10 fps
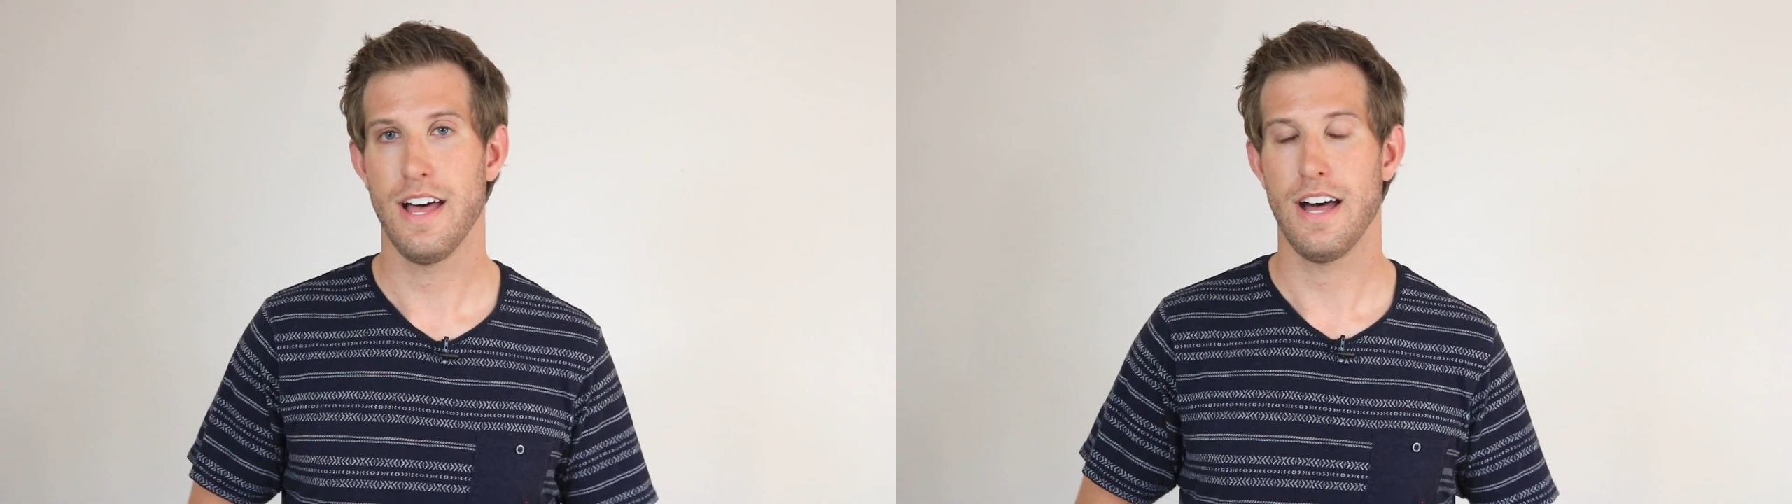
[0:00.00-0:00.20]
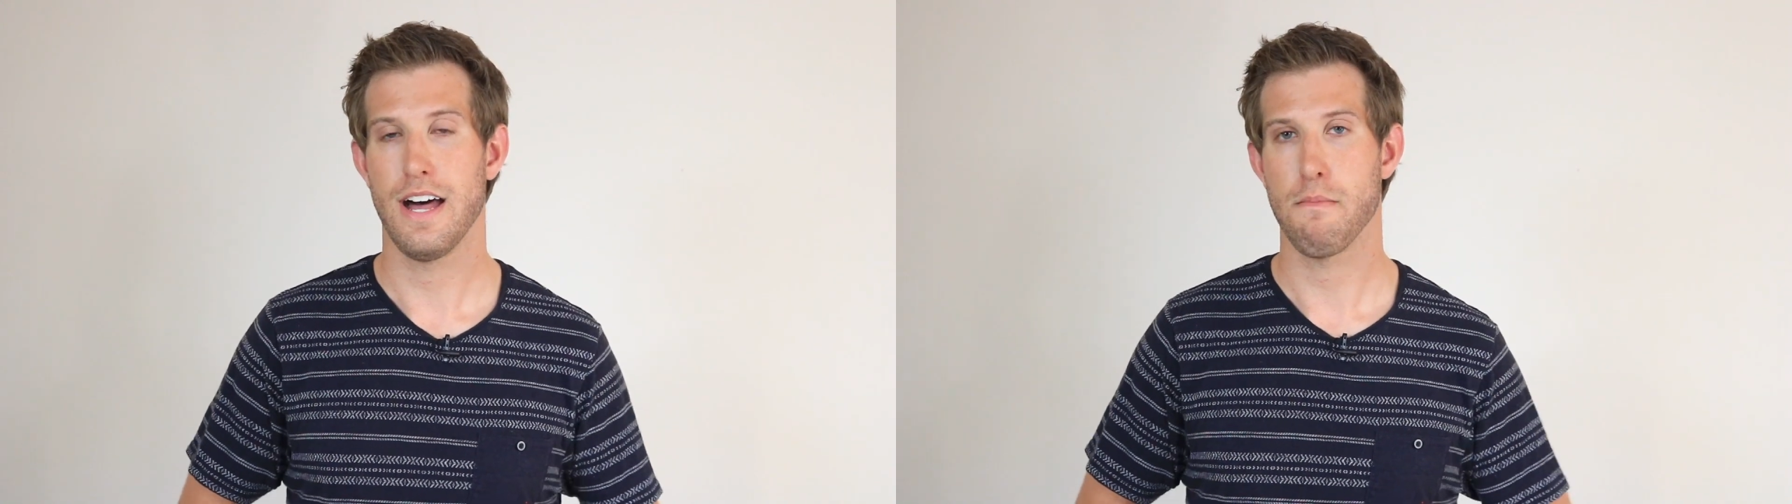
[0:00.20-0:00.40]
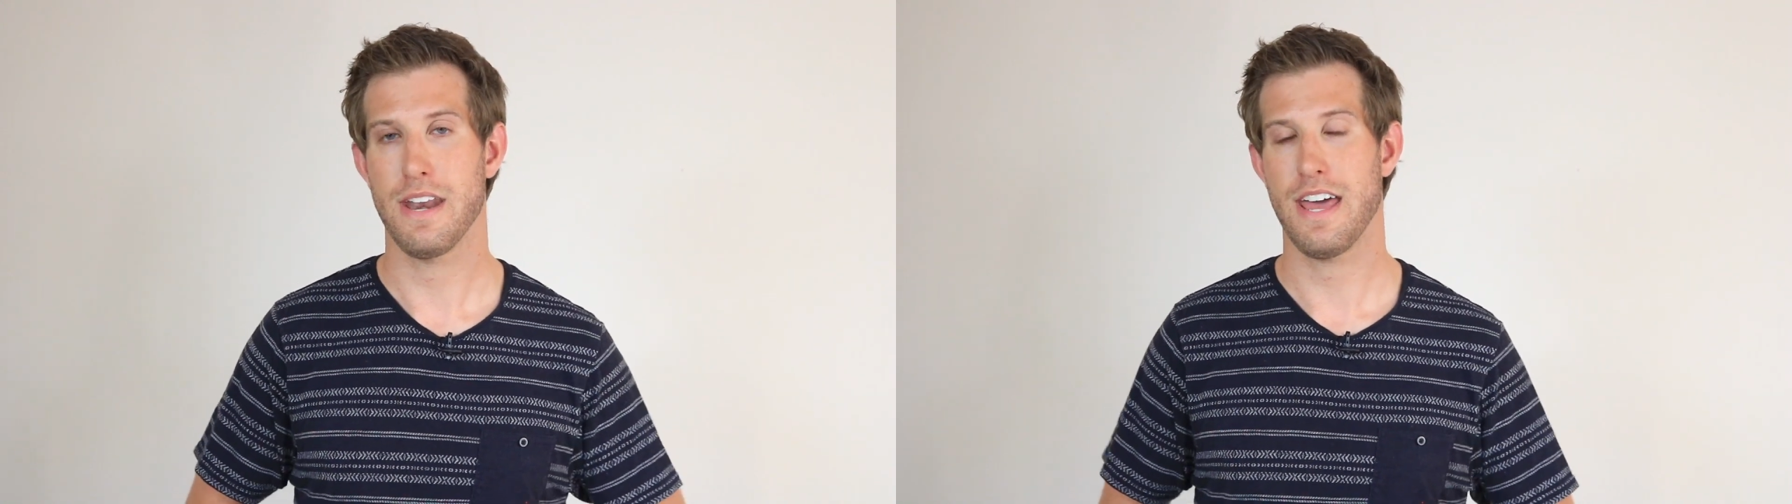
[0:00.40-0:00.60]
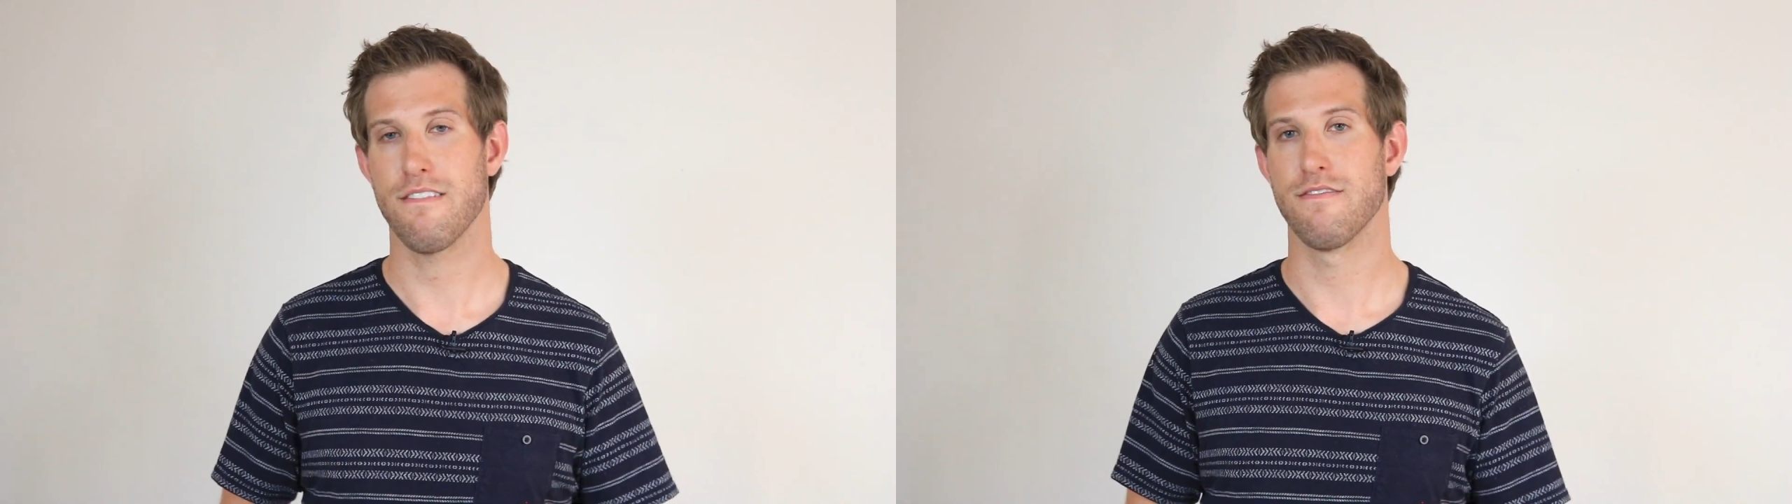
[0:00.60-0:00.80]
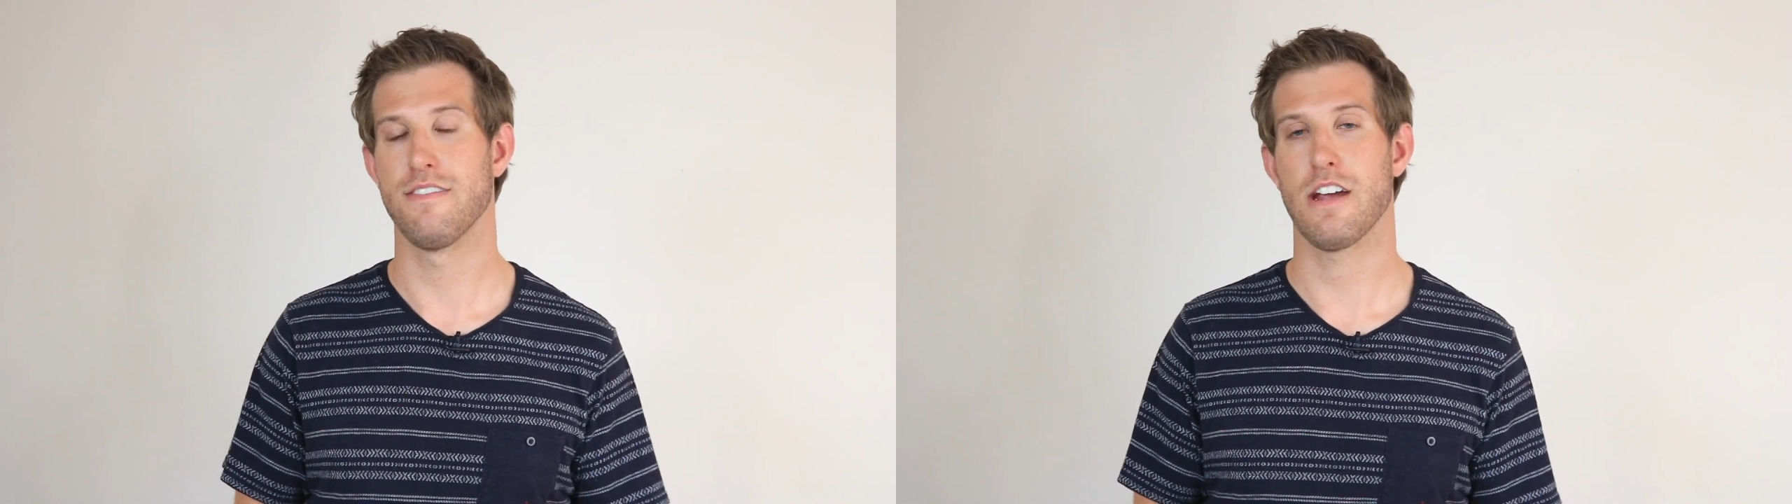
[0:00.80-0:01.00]
um, and
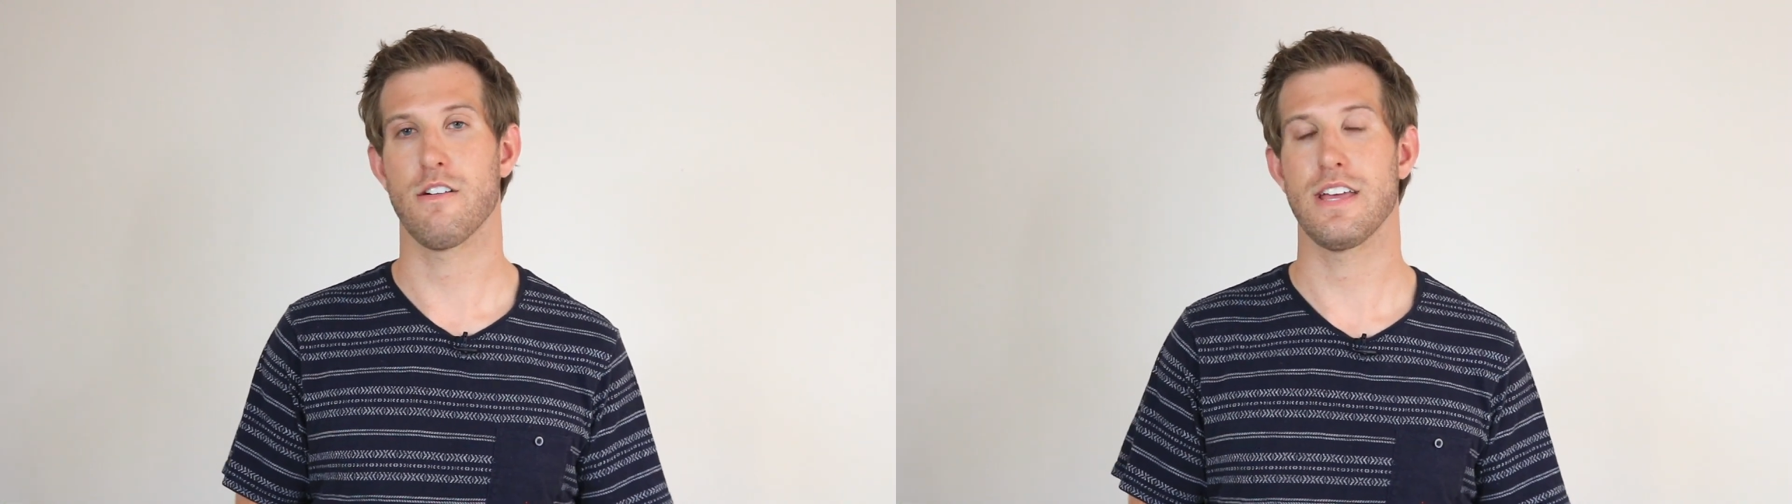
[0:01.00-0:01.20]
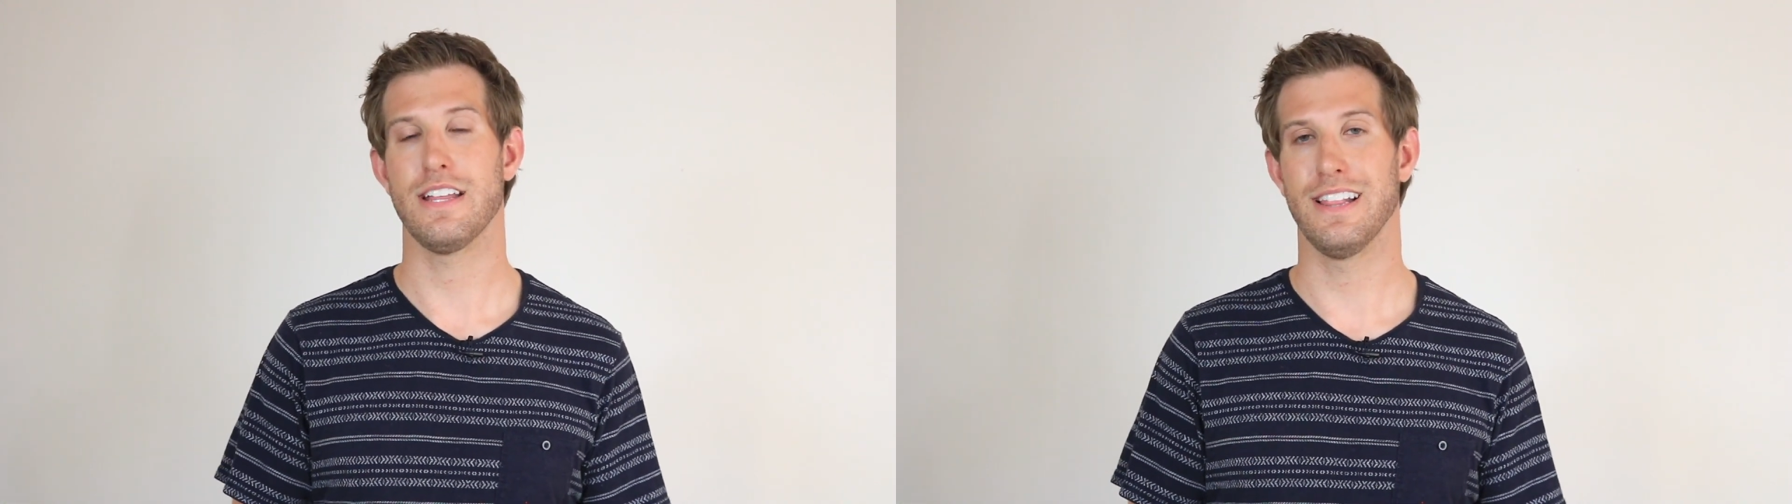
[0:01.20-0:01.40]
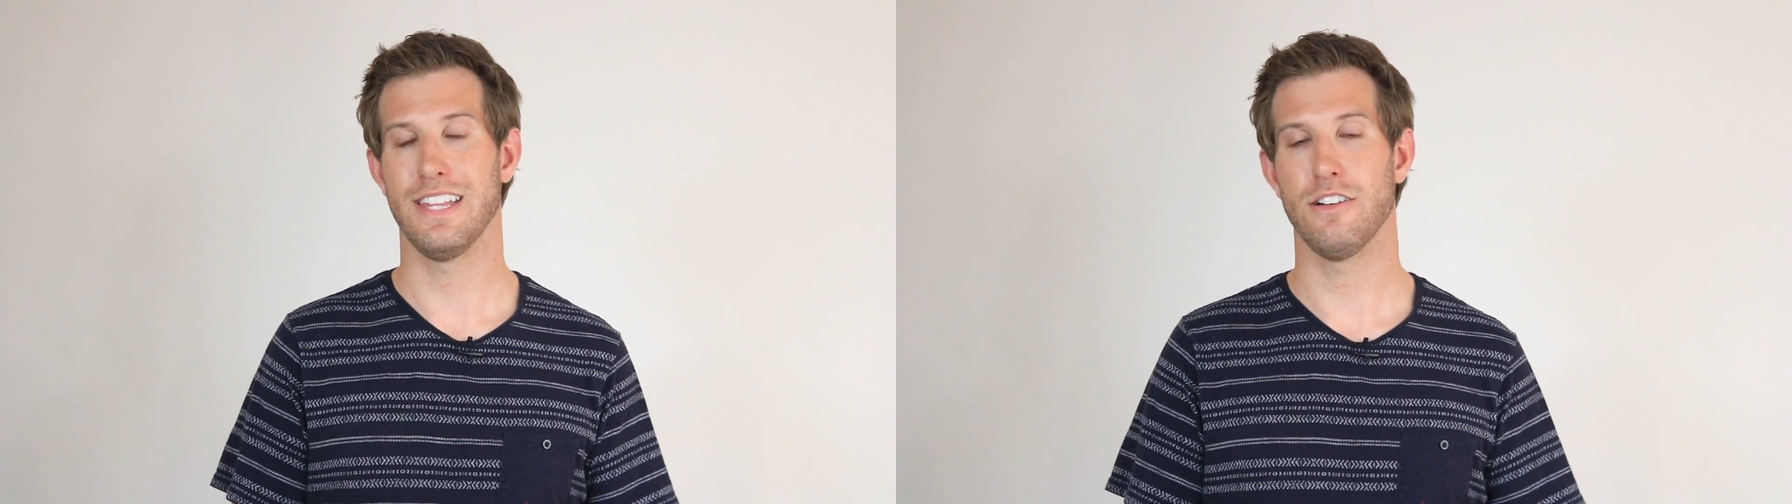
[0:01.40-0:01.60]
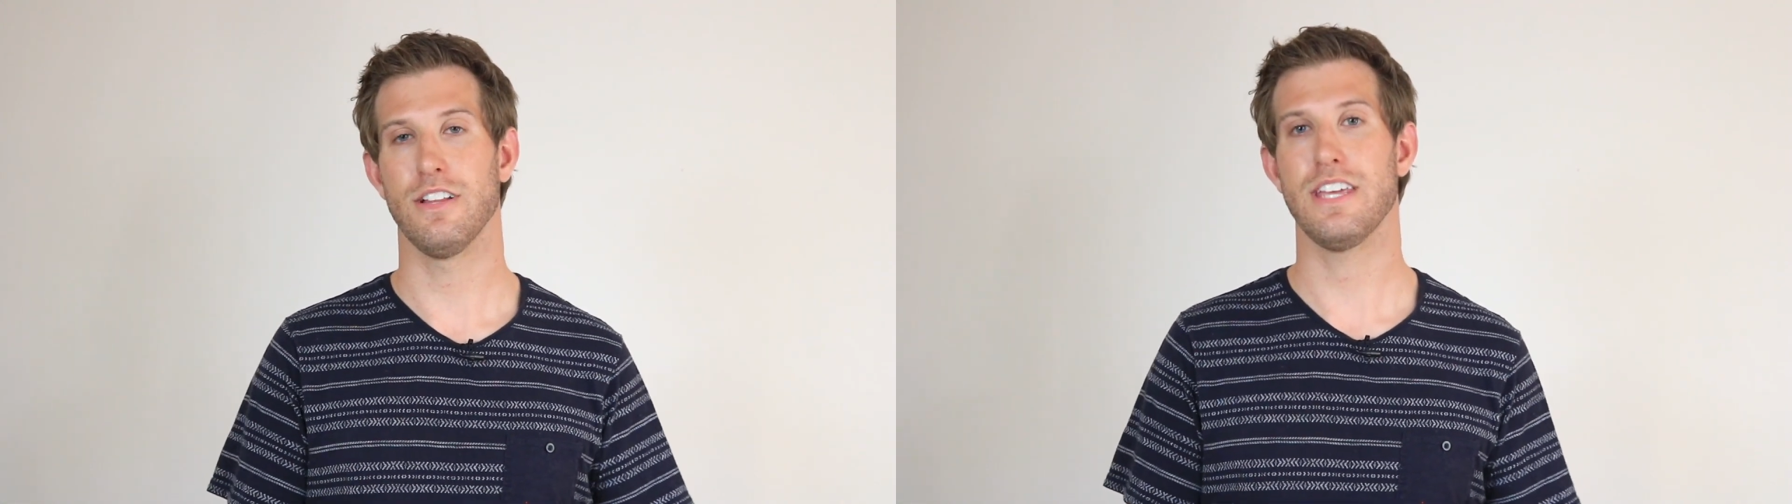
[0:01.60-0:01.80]
have very little